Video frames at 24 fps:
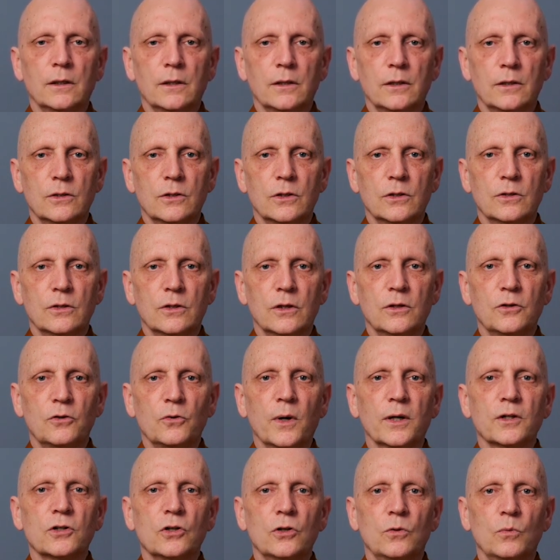this is the
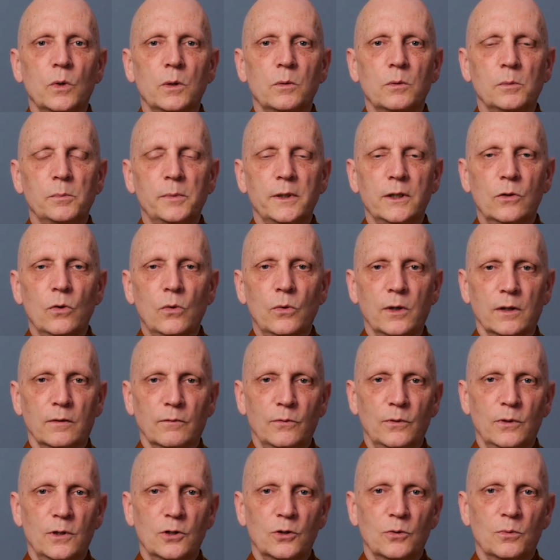direction we will be going
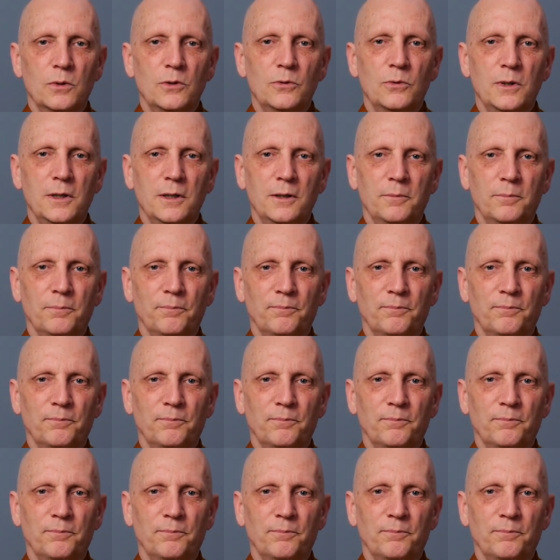for this retreat.